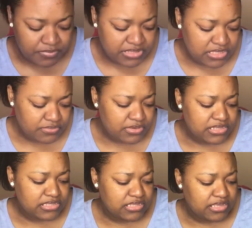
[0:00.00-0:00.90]
but this one
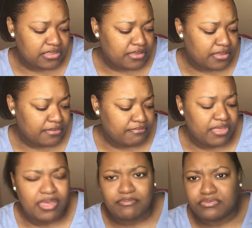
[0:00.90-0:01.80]
is the
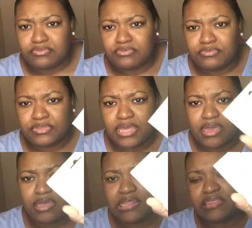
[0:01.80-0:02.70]
bamboo
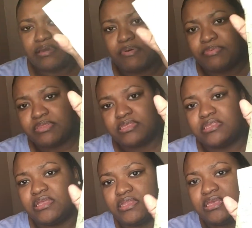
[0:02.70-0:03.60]
kind. I think I'm gonna put
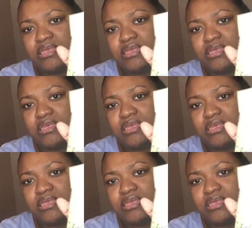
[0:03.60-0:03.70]
this in the